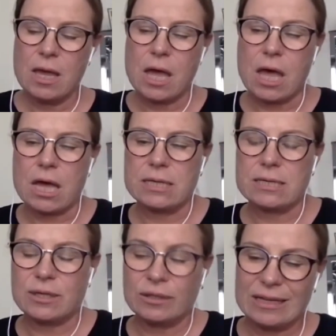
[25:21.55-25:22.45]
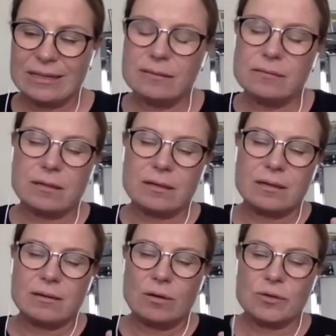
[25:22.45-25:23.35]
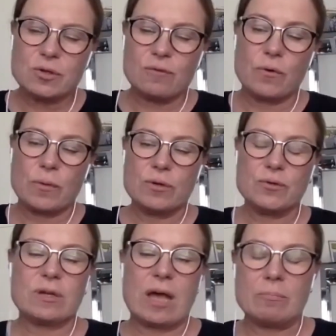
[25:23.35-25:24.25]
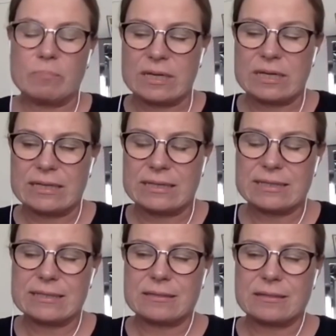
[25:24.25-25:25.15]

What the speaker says: And again, also for those companies